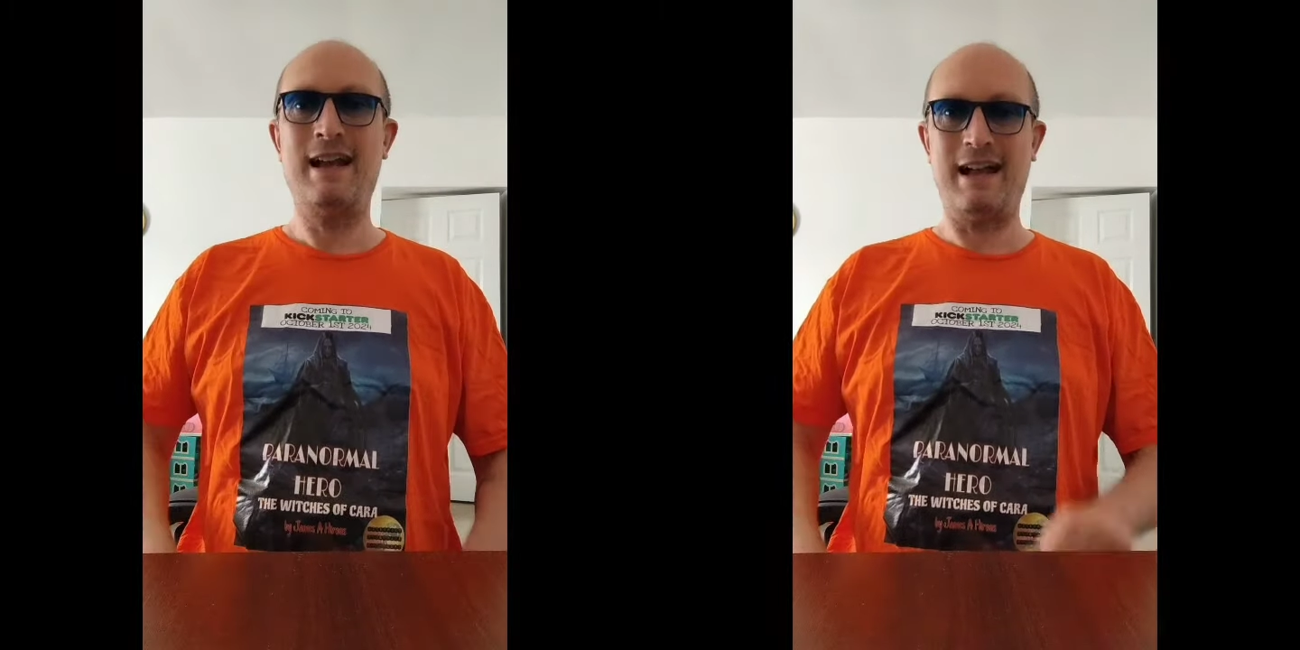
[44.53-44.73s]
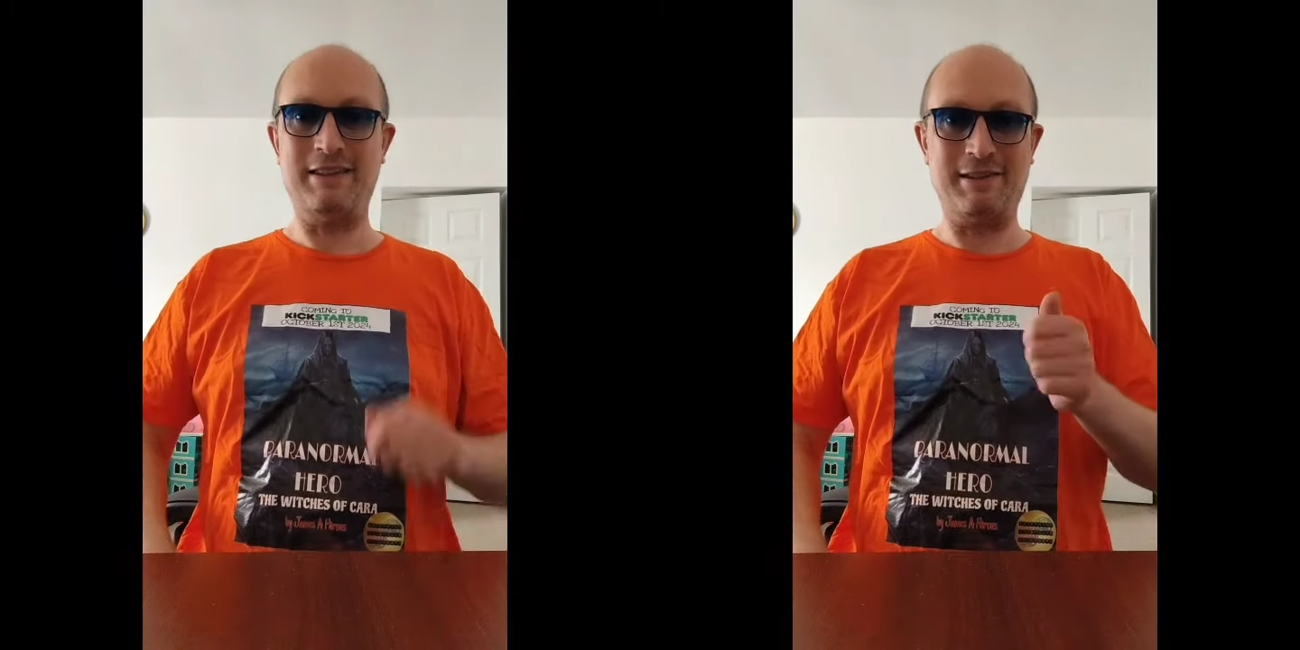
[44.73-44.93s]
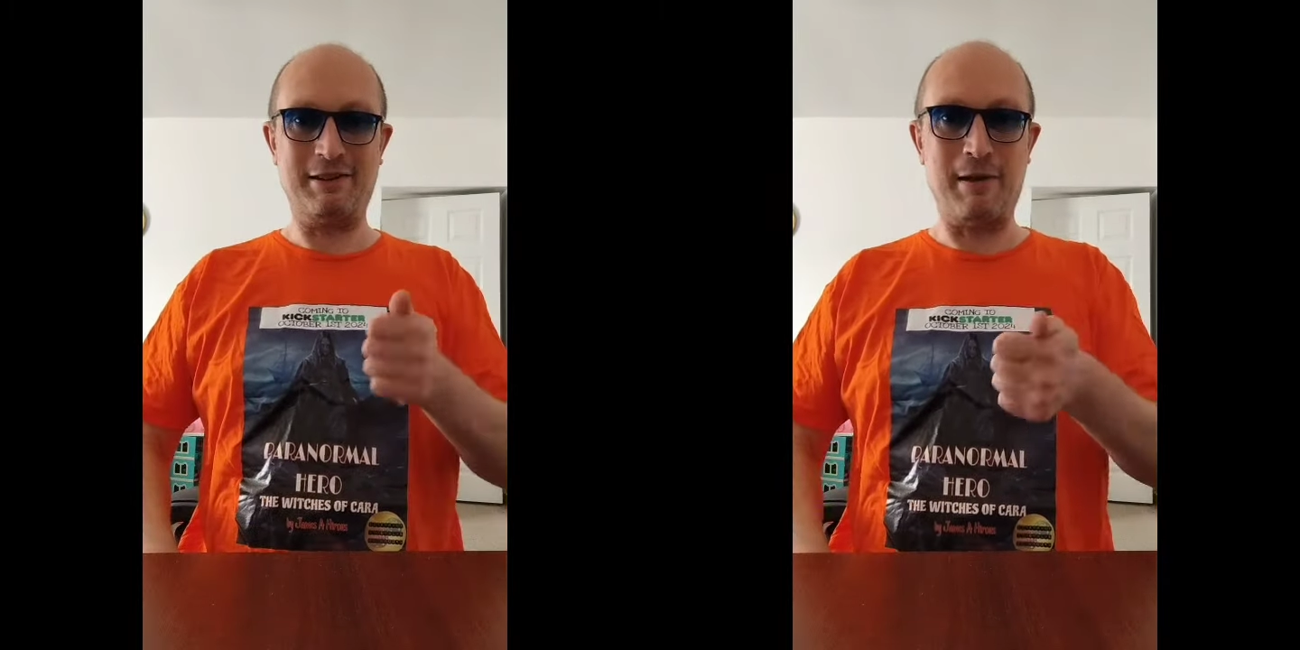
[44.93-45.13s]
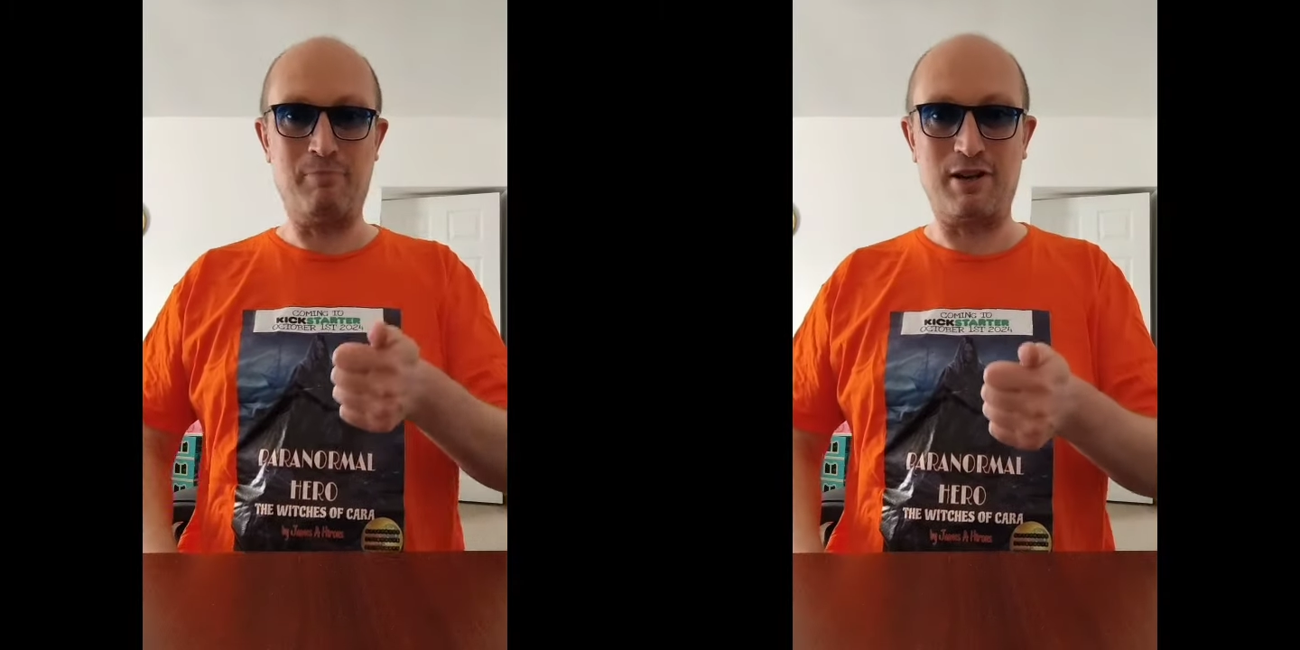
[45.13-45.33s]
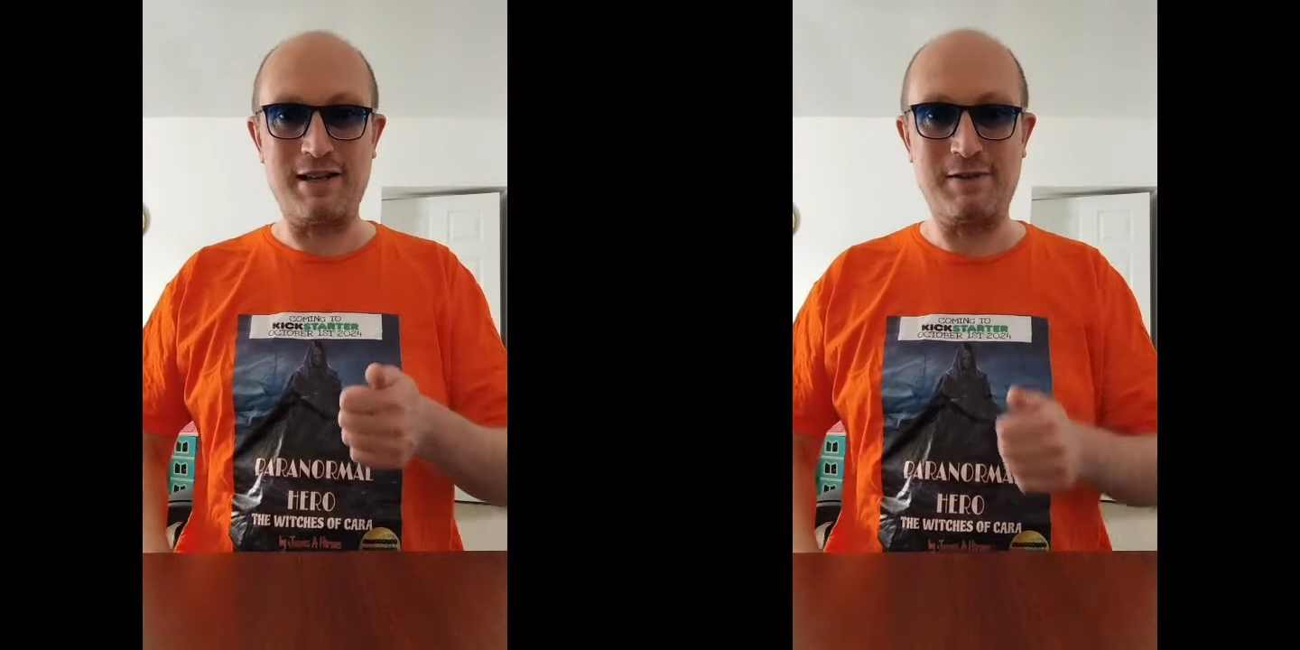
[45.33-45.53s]
And the third
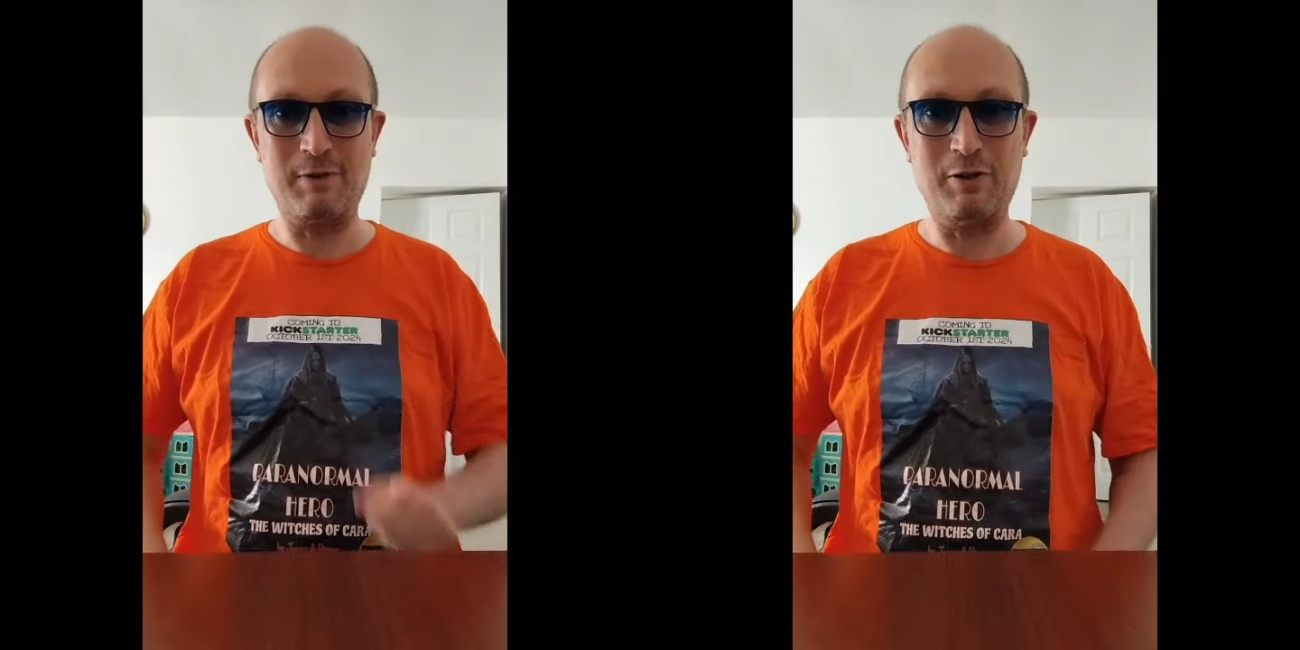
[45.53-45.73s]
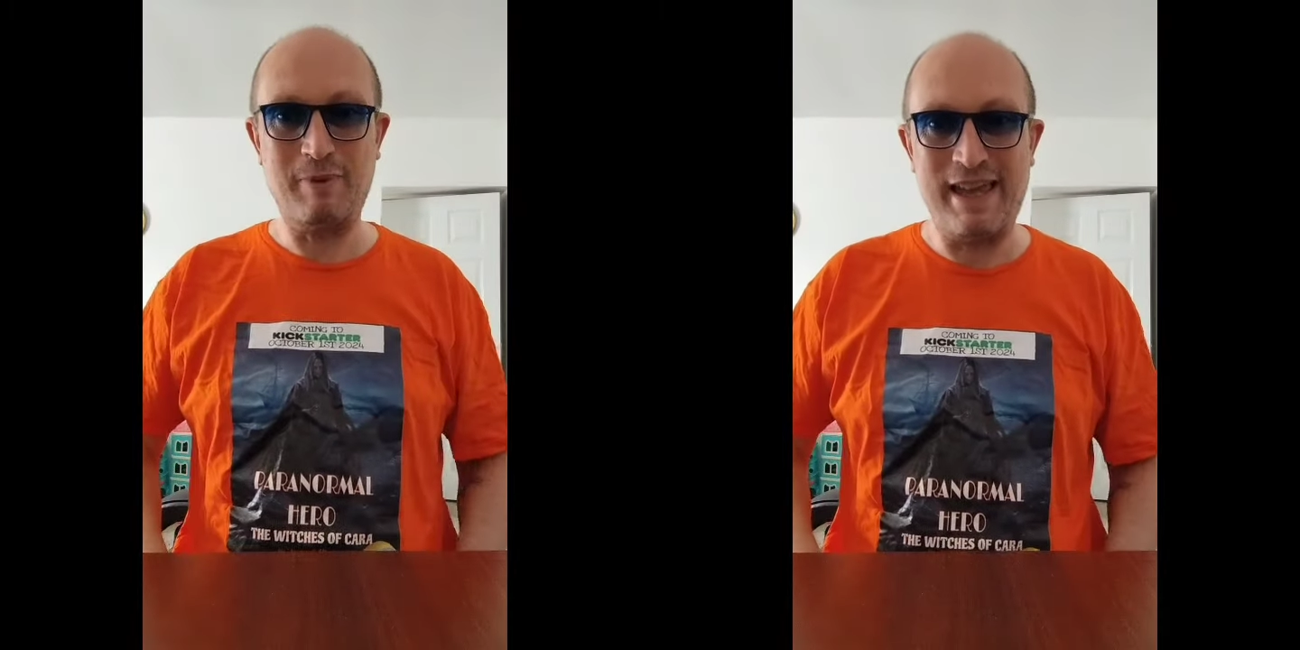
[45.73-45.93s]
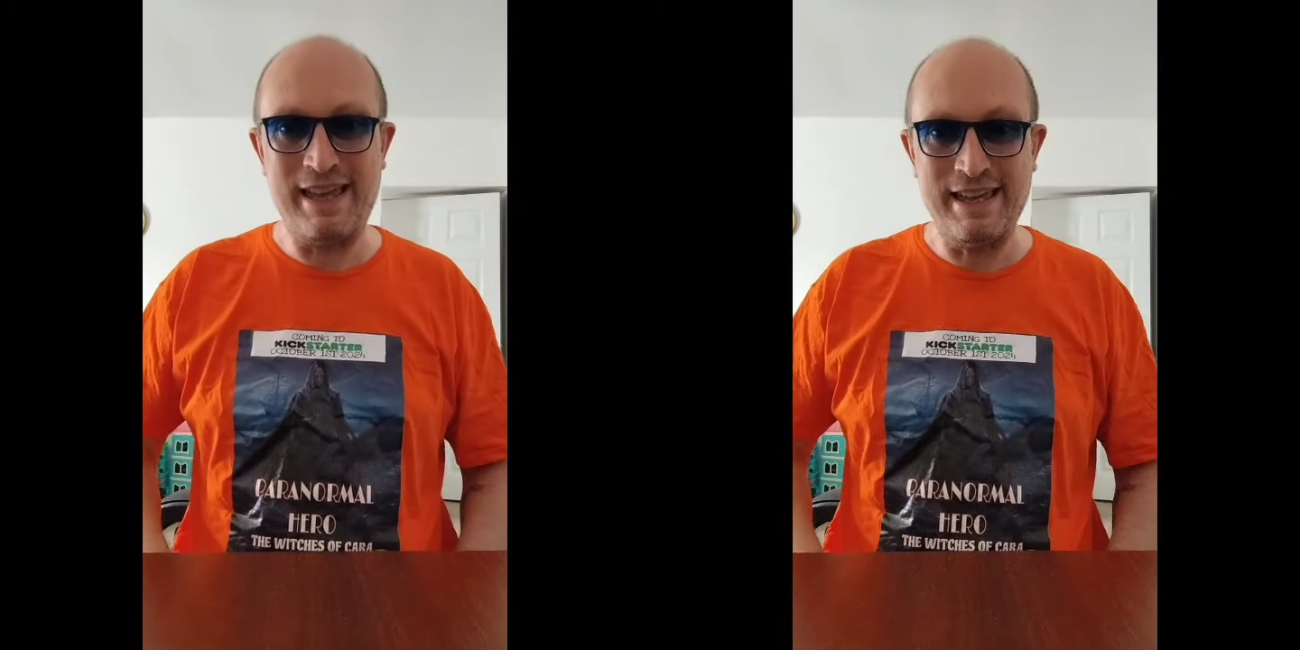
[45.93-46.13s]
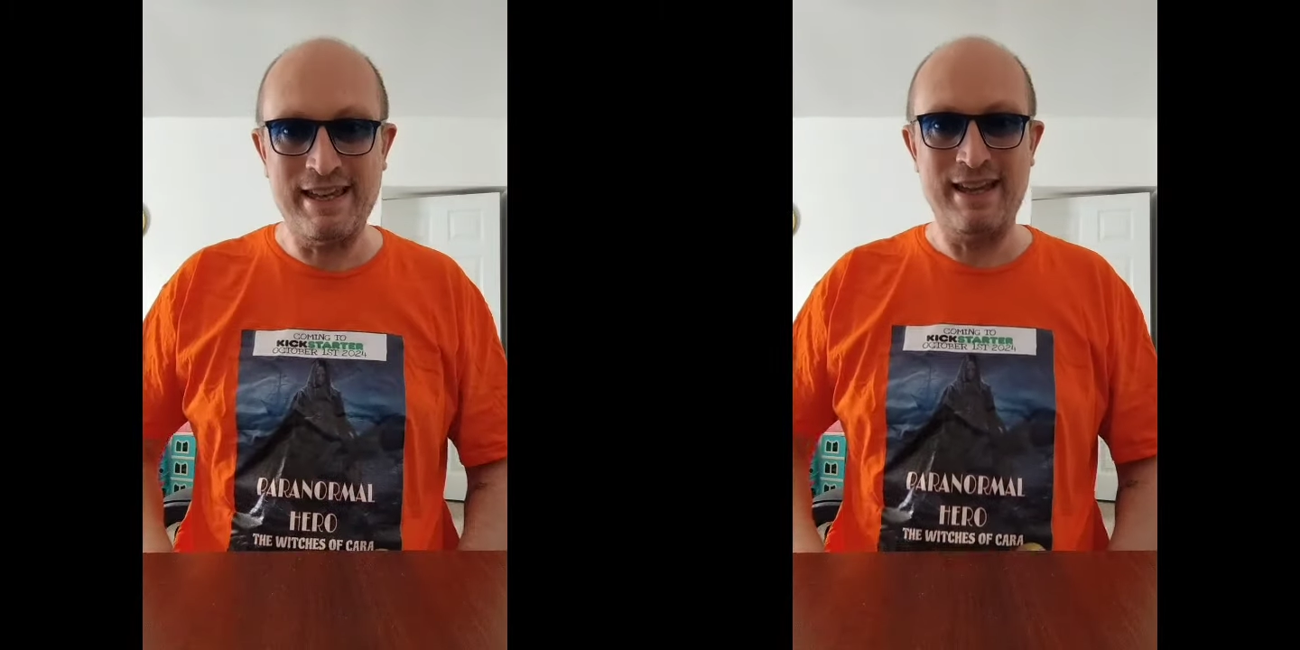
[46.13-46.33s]
prize will be